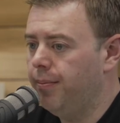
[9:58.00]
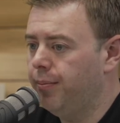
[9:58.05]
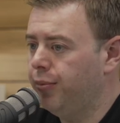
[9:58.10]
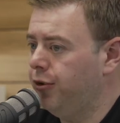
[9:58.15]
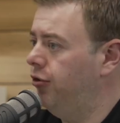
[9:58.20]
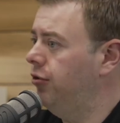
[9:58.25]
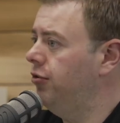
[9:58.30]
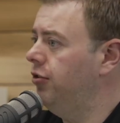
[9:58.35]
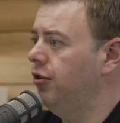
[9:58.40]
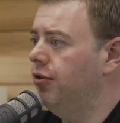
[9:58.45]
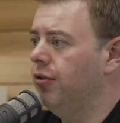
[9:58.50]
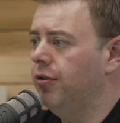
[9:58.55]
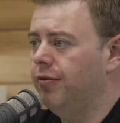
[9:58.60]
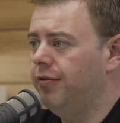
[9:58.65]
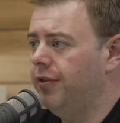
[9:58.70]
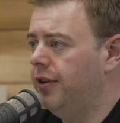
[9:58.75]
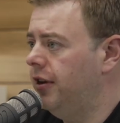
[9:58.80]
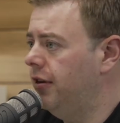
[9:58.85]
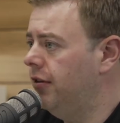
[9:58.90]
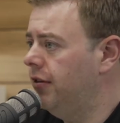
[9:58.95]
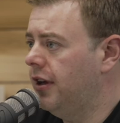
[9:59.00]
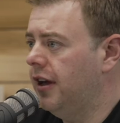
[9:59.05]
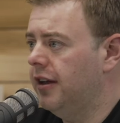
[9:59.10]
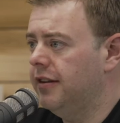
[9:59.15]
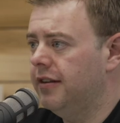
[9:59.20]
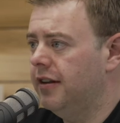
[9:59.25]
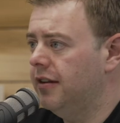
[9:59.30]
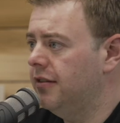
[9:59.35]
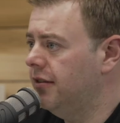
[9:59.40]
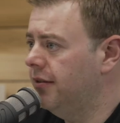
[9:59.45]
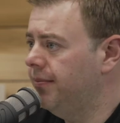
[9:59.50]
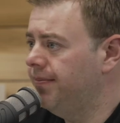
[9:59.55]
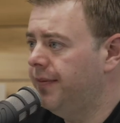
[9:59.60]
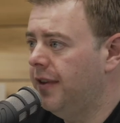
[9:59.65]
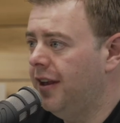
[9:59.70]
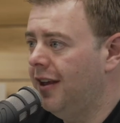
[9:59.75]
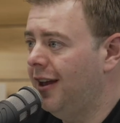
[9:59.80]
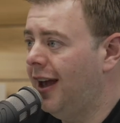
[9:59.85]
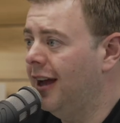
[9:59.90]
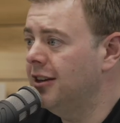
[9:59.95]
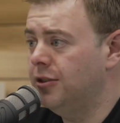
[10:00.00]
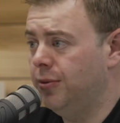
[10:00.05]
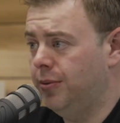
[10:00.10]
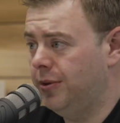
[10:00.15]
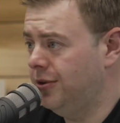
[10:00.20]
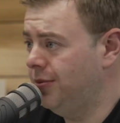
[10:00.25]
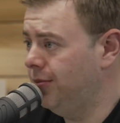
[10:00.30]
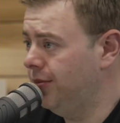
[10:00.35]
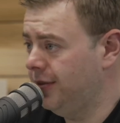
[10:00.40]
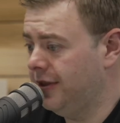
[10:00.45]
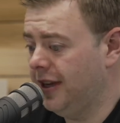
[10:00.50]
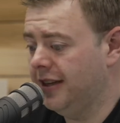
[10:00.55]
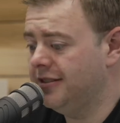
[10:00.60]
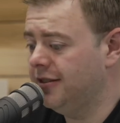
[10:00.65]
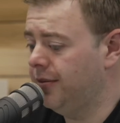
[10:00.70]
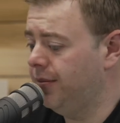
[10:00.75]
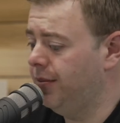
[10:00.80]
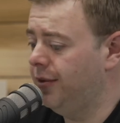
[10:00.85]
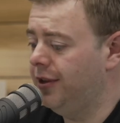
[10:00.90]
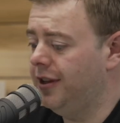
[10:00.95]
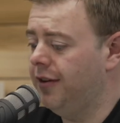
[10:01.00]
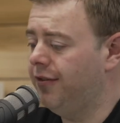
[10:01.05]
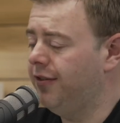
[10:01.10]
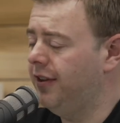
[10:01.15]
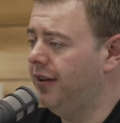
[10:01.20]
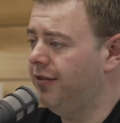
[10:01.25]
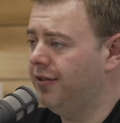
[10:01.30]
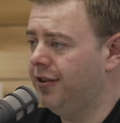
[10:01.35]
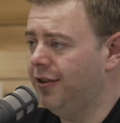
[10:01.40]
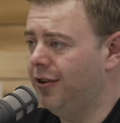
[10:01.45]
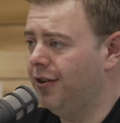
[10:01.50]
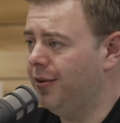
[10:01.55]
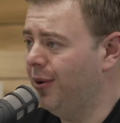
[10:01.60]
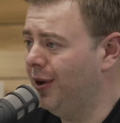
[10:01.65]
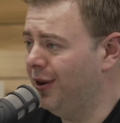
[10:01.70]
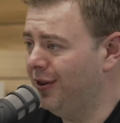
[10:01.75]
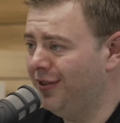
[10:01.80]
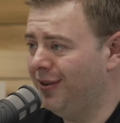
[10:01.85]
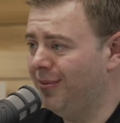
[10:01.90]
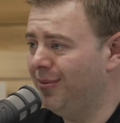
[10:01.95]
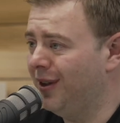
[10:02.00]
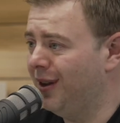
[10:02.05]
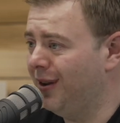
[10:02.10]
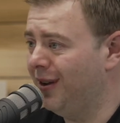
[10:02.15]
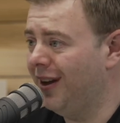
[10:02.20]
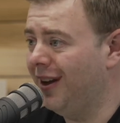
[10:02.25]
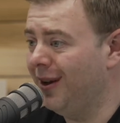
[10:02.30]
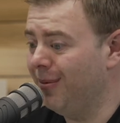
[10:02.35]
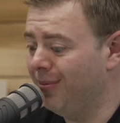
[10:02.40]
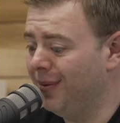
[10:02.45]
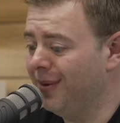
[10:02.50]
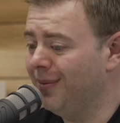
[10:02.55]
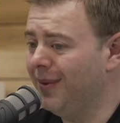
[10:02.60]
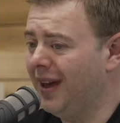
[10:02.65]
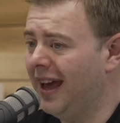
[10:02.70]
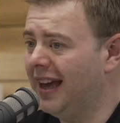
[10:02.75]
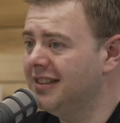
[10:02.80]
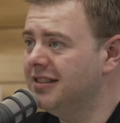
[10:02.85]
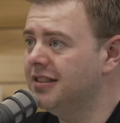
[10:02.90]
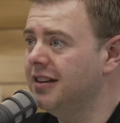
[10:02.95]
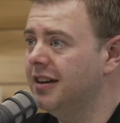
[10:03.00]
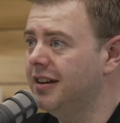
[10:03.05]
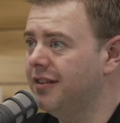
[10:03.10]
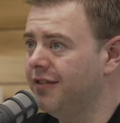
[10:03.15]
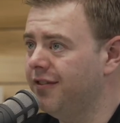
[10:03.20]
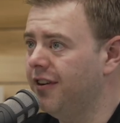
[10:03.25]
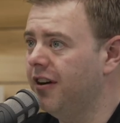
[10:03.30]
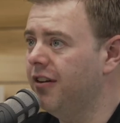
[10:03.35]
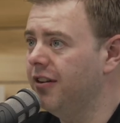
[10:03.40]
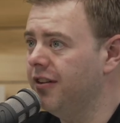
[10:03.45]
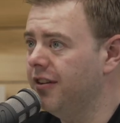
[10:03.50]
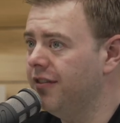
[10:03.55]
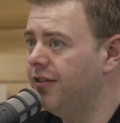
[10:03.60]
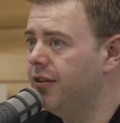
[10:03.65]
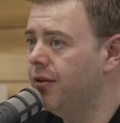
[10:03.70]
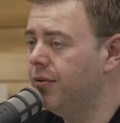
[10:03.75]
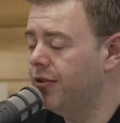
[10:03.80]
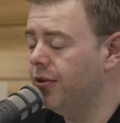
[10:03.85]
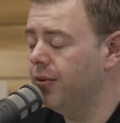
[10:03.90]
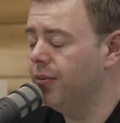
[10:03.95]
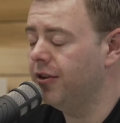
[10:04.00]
Producing your own video content. Actually, that's something we definitely have to talk about. It's something that I'm excited for in the future